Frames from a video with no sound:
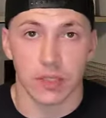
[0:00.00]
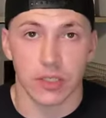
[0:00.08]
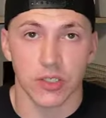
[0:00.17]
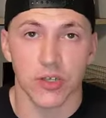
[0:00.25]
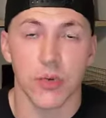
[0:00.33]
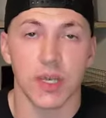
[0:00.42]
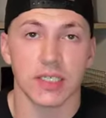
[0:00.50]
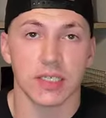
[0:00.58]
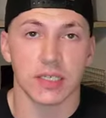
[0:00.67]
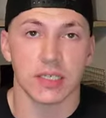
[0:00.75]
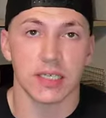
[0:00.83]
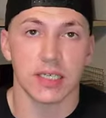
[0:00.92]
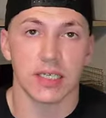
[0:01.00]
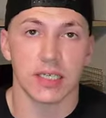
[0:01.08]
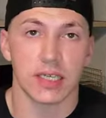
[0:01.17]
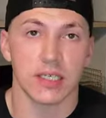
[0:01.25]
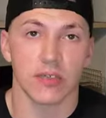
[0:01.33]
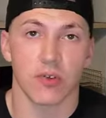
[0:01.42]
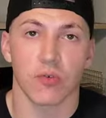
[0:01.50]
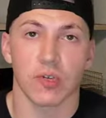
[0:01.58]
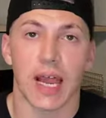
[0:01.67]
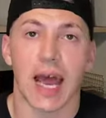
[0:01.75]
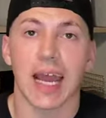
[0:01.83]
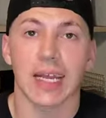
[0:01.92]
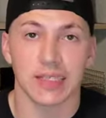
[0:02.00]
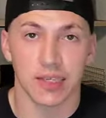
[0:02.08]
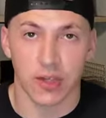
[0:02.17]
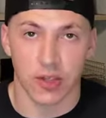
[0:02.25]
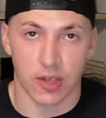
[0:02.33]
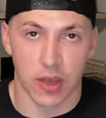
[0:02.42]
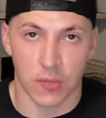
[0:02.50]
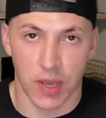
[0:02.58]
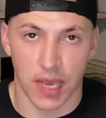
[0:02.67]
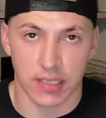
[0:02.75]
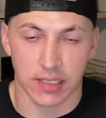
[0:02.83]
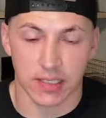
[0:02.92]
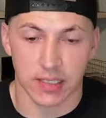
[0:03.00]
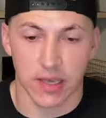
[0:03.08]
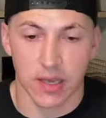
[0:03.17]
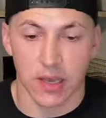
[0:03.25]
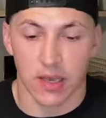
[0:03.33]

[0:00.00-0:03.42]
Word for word: in two weeks into the season, he's thrown nine touchdown passes.